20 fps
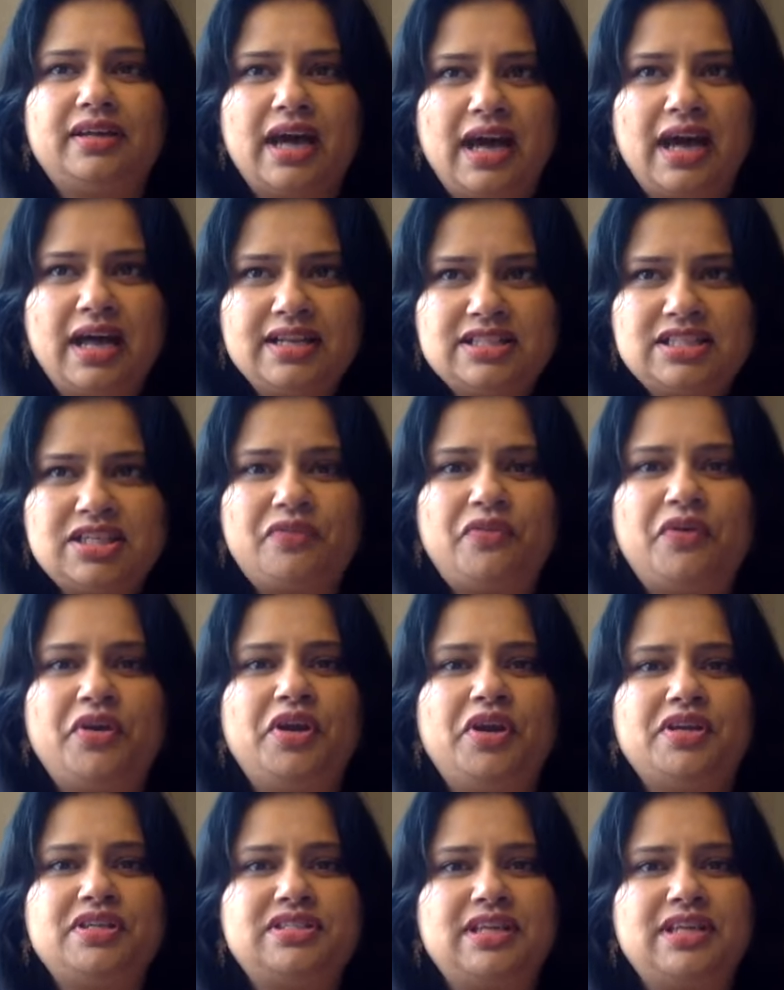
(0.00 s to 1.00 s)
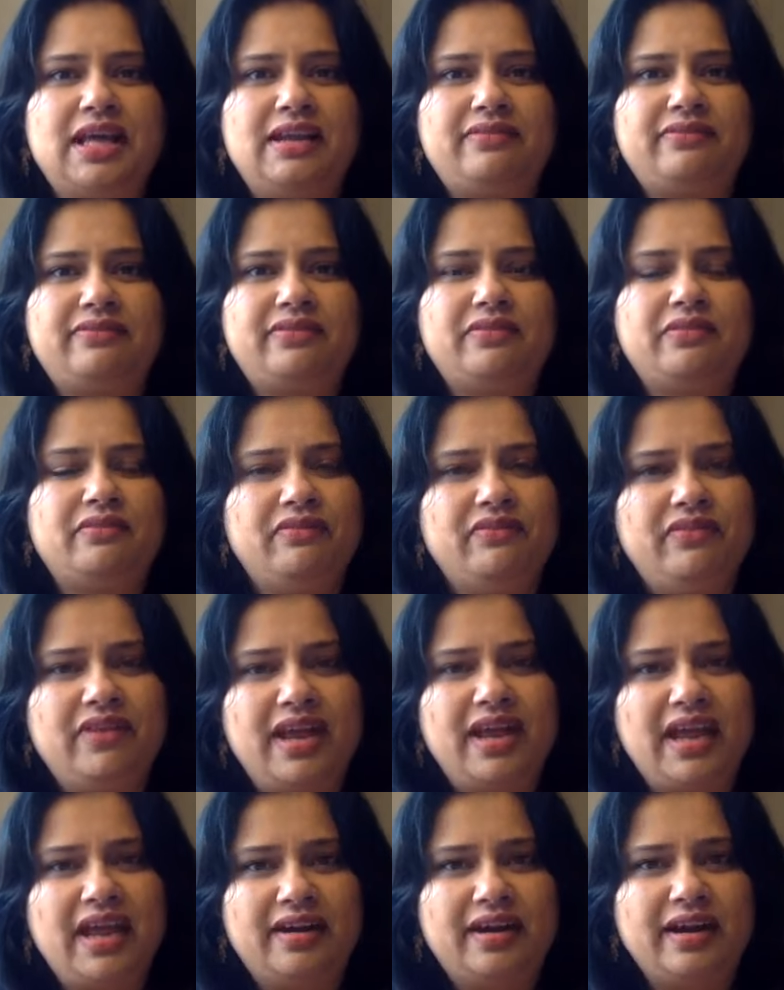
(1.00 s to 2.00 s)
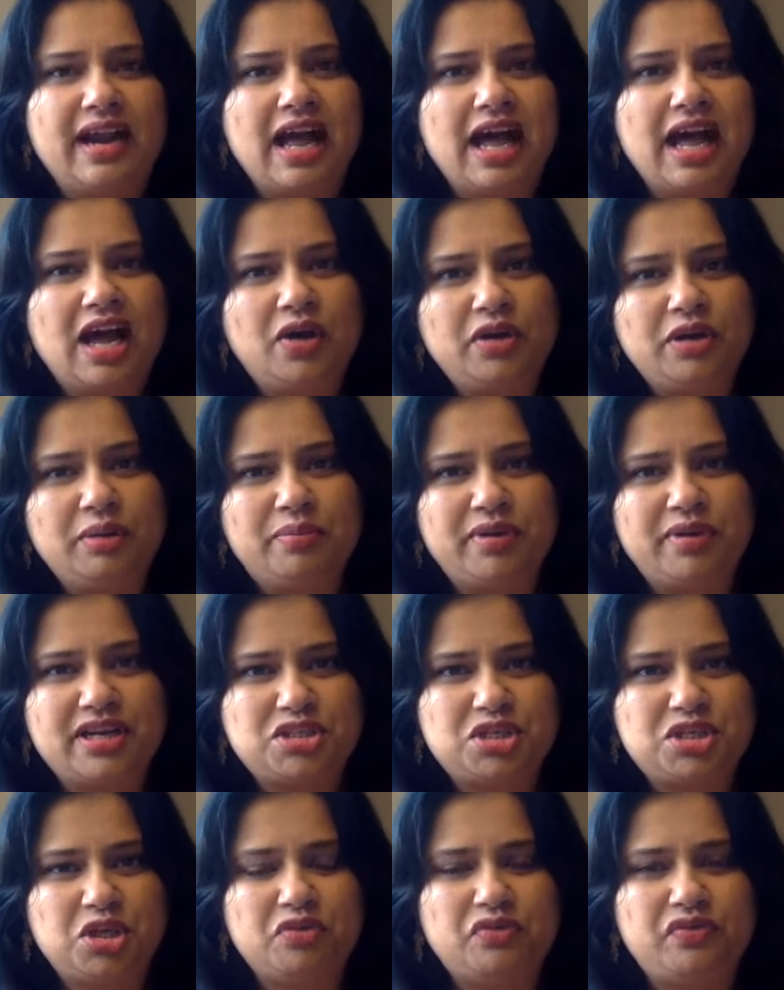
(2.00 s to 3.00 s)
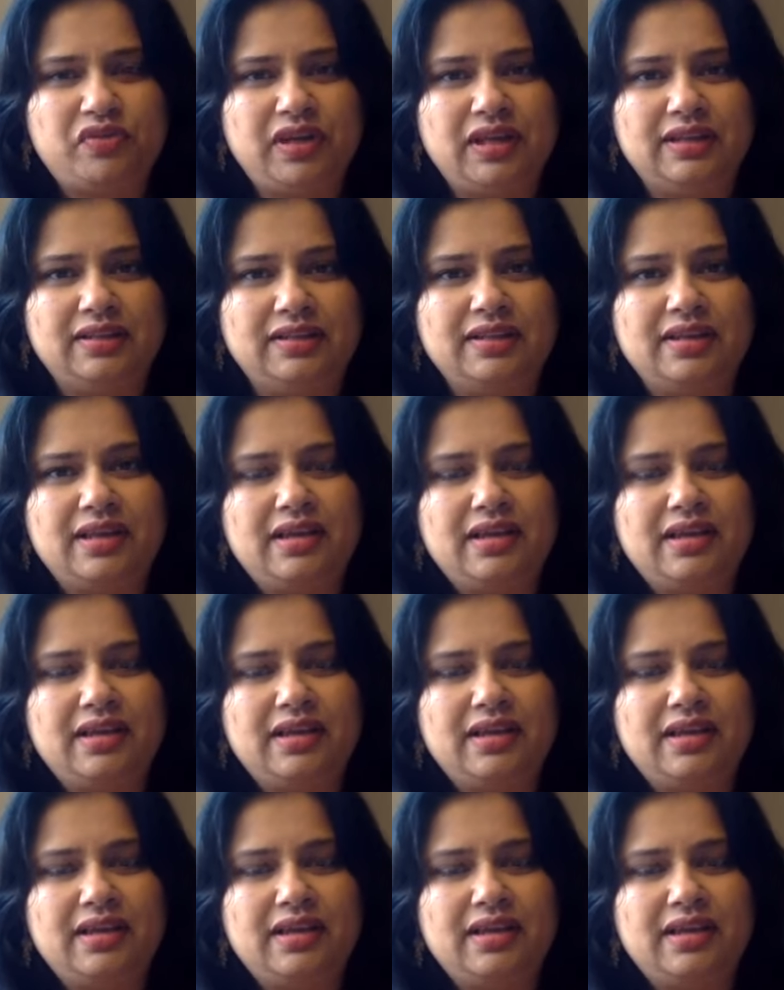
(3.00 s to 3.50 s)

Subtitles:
answer to yourself where and how depressed you feel.